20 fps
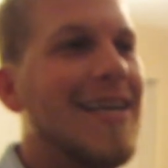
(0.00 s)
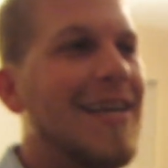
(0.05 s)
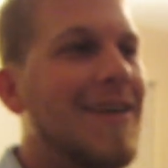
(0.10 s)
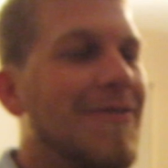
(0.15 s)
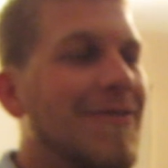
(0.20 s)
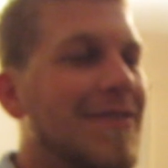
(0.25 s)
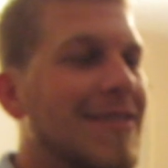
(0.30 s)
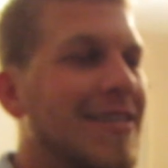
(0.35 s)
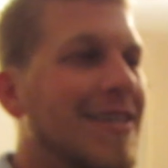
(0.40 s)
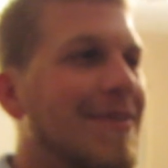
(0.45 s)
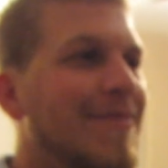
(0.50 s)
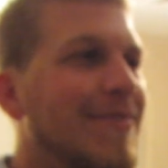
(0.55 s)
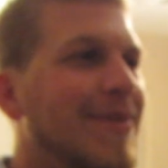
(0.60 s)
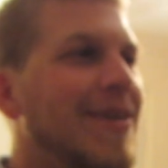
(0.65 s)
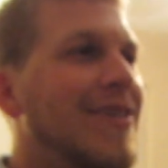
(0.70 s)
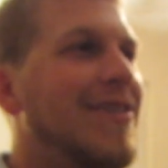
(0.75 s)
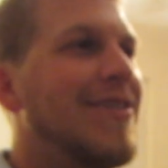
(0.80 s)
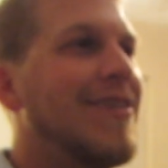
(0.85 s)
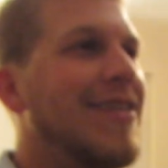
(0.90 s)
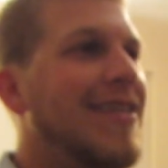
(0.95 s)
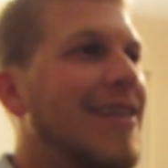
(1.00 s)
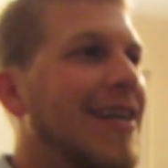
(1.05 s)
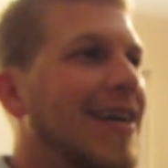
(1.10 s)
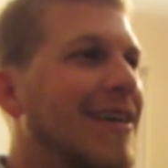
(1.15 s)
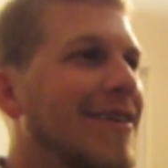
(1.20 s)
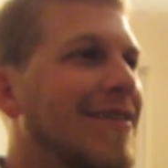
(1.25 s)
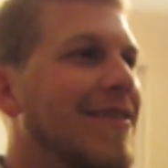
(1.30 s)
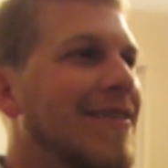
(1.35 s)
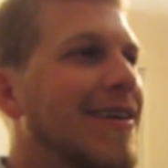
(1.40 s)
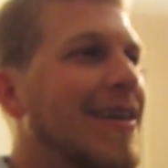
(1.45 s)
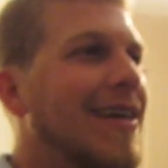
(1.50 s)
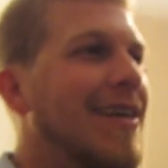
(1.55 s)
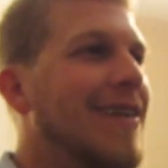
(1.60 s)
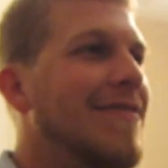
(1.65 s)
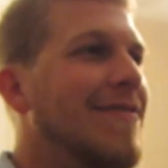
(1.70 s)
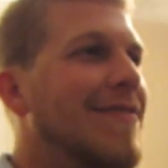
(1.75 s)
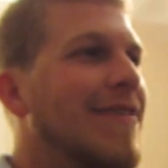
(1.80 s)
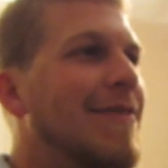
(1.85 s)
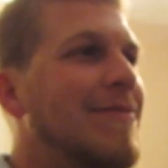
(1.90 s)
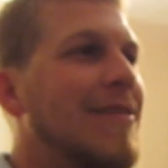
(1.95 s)
it was on the bone, and I
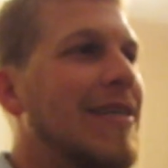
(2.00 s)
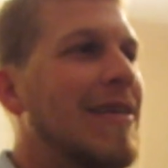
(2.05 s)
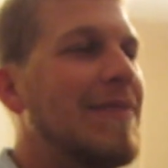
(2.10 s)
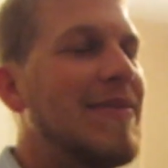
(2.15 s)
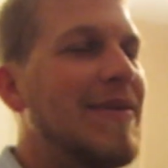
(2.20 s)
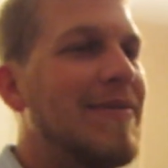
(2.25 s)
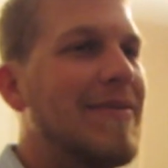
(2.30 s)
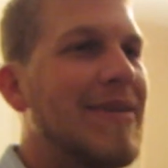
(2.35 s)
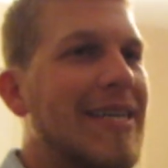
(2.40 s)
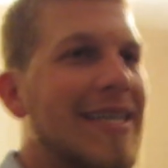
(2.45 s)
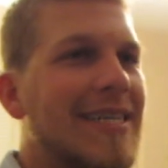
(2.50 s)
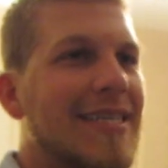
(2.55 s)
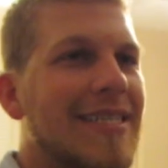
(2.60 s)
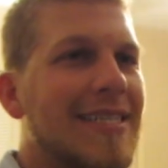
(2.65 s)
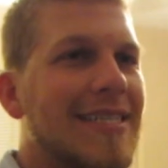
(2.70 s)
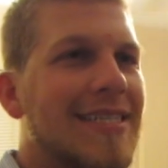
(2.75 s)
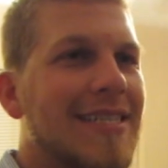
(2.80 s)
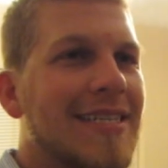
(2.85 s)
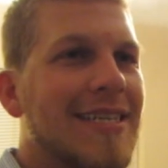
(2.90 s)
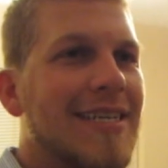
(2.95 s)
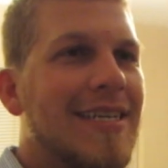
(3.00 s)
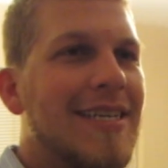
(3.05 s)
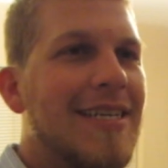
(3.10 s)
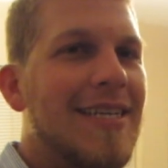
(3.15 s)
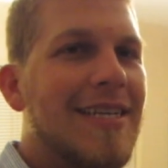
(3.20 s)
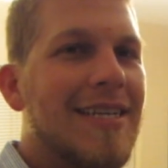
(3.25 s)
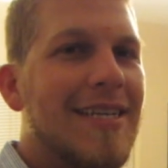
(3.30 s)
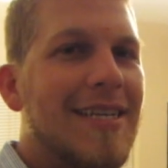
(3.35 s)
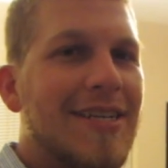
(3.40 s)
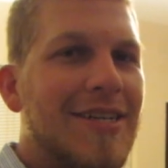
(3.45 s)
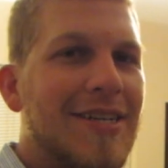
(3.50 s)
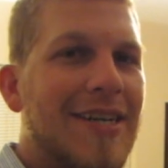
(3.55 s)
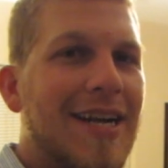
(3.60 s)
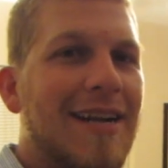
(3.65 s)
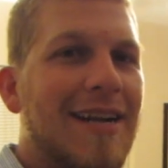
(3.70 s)
kind of upset me because you're